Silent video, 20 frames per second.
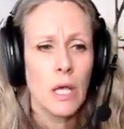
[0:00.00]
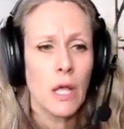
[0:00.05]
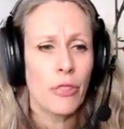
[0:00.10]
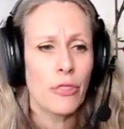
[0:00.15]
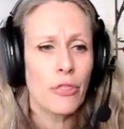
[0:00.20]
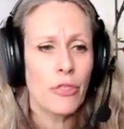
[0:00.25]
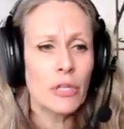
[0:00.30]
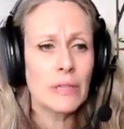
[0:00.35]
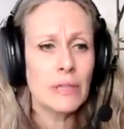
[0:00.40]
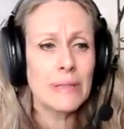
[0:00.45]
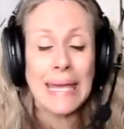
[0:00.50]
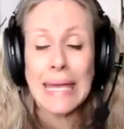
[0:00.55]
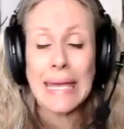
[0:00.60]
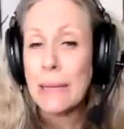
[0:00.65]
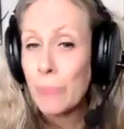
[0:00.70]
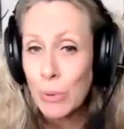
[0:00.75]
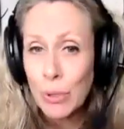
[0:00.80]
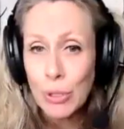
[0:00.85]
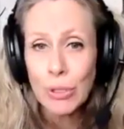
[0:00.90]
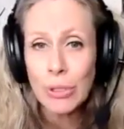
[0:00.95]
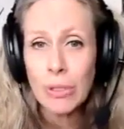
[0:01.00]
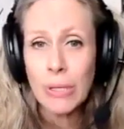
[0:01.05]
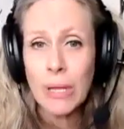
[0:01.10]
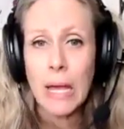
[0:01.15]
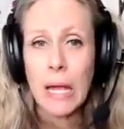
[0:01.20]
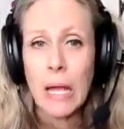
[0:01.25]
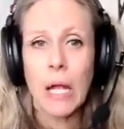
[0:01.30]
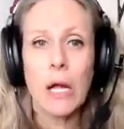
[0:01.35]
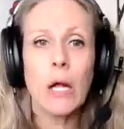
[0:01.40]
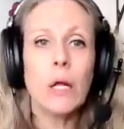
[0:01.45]
The label
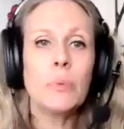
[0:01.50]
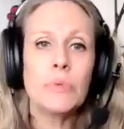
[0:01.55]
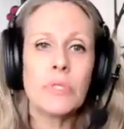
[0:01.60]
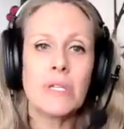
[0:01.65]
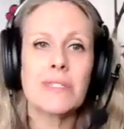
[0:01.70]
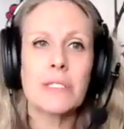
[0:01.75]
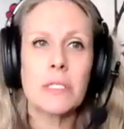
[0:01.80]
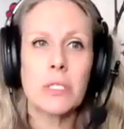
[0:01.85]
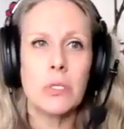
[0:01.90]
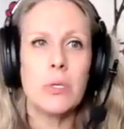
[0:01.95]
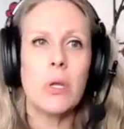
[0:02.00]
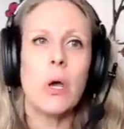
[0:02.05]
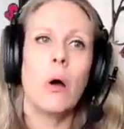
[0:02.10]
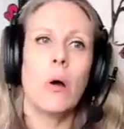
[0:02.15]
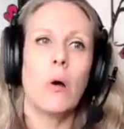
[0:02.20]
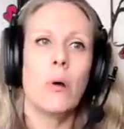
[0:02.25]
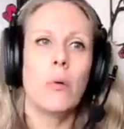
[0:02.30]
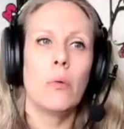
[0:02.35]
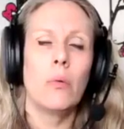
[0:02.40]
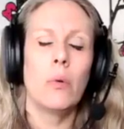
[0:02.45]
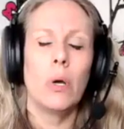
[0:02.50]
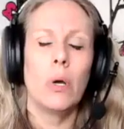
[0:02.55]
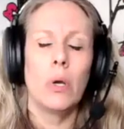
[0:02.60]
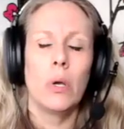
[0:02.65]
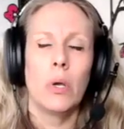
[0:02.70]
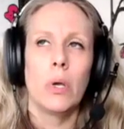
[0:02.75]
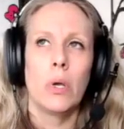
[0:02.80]
helped us know